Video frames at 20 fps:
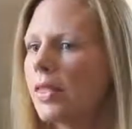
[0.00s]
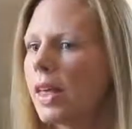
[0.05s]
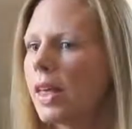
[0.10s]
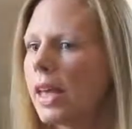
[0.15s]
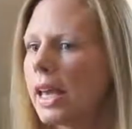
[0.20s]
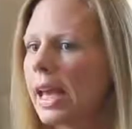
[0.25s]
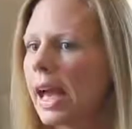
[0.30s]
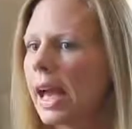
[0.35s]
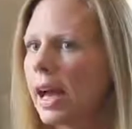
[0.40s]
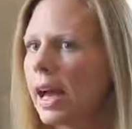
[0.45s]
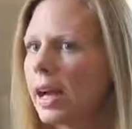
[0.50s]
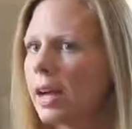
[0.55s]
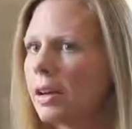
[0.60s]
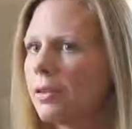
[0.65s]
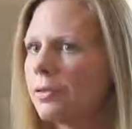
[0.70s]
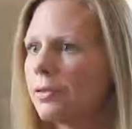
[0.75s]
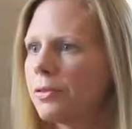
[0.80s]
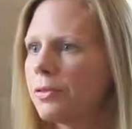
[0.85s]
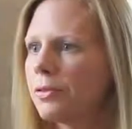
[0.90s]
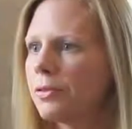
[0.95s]
They
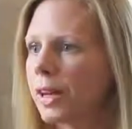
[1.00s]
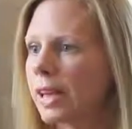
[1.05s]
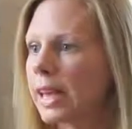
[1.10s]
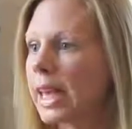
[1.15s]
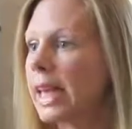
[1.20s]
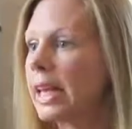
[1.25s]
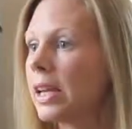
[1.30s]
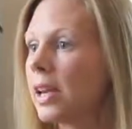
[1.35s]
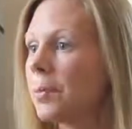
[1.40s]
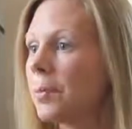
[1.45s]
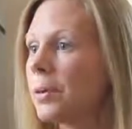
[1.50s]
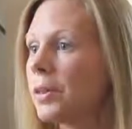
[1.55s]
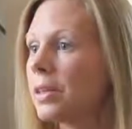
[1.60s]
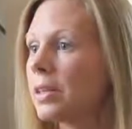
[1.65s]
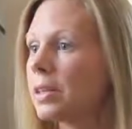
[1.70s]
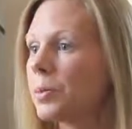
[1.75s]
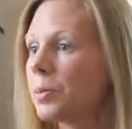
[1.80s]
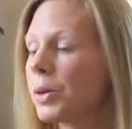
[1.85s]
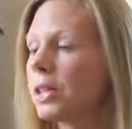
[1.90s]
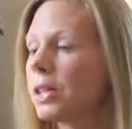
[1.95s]
have, again up at
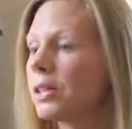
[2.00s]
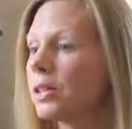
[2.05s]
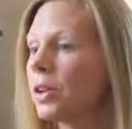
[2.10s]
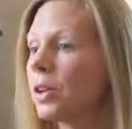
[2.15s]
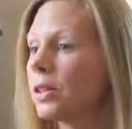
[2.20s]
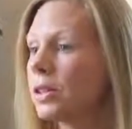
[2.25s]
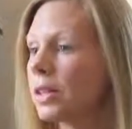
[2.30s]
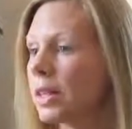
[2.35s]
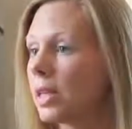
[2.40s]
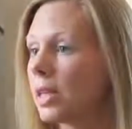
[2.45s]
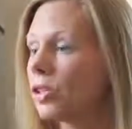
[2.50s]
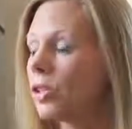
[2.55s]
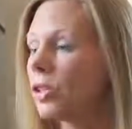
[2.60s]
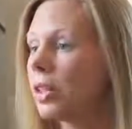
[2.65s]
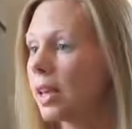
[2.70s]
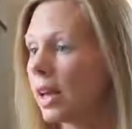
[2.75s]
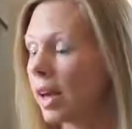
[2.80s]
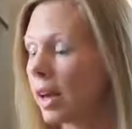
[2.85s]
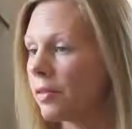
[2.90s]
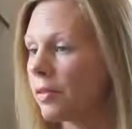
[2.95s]
the Springs Town Centre,
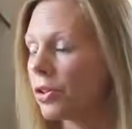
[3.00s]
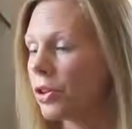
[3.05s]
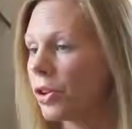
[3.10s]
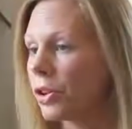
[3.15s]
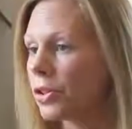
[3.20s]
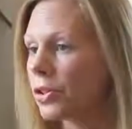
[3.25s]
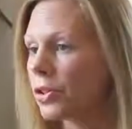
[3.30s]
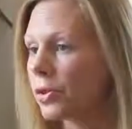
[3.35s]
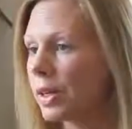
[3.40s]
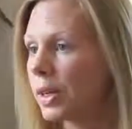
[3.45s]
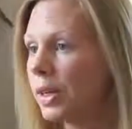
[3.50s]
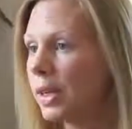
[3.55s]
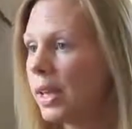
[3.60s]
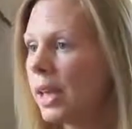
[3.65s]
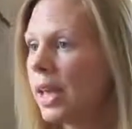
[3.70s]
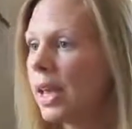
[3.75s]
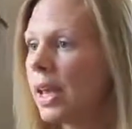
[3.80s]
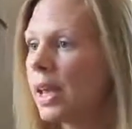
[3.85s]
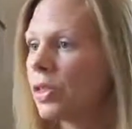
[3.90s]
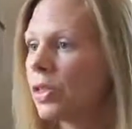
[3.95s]
they have a nursery.
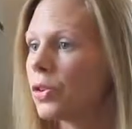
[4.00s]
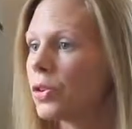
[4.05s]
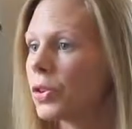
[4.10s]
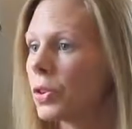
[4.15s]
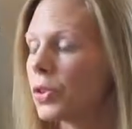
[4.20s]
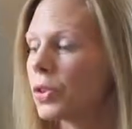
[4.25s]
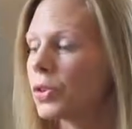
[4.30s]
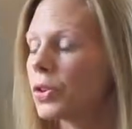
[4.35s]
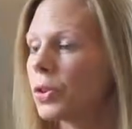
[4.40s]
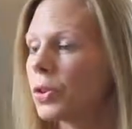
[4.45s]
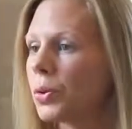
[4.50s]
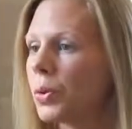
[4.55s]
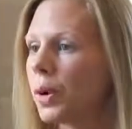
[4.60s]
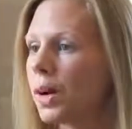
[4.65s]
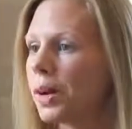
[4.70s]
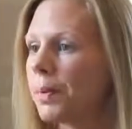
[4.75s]
There's also